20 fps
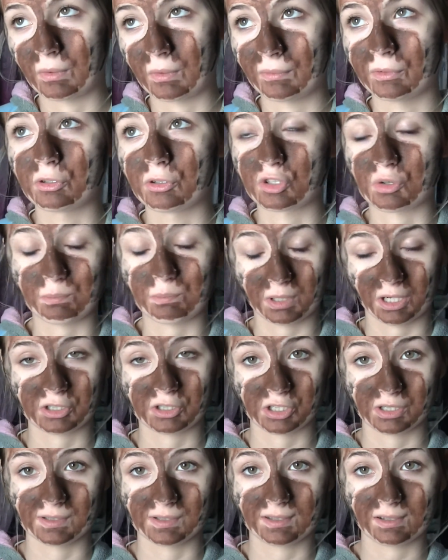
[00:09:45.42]
Revolution
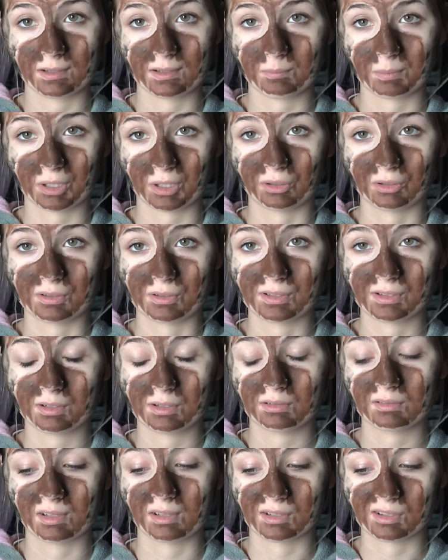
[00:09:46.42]
blushes because
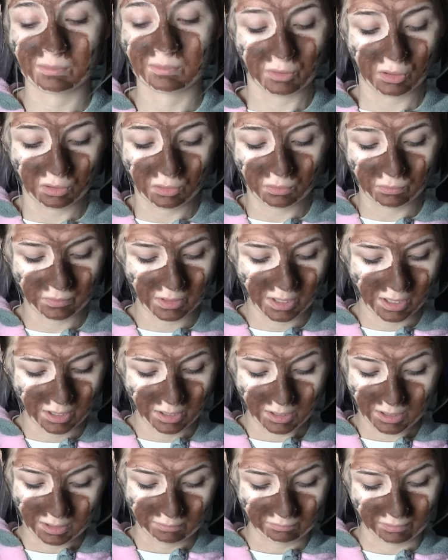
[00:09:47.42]
they're smooth,
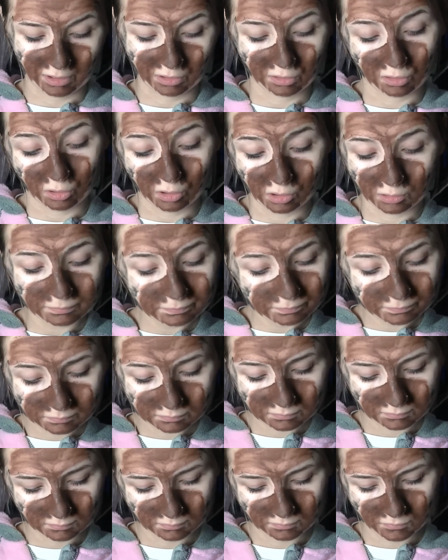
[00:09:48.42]
they're not
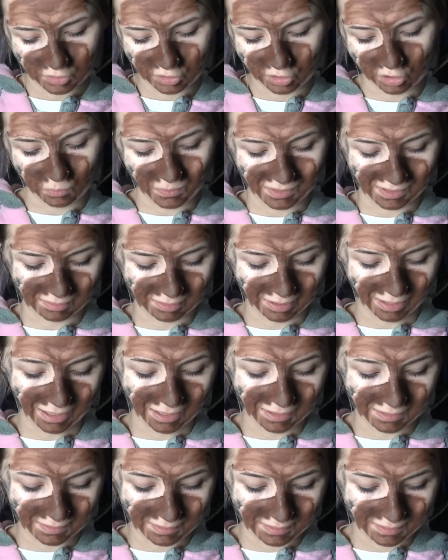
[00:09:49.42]
too
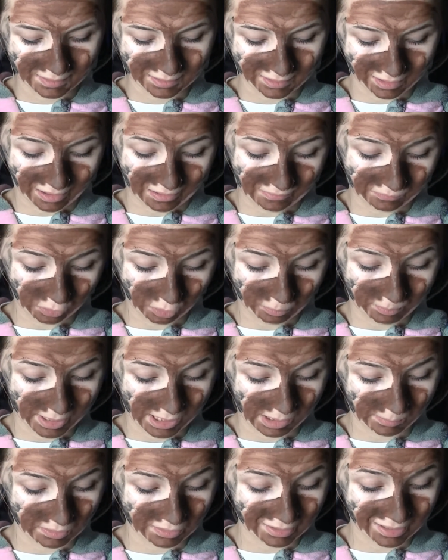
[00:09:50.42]
intense. They have got
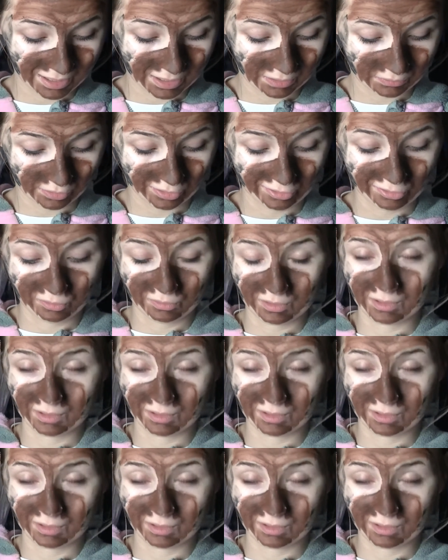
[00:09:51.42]
pigment there though,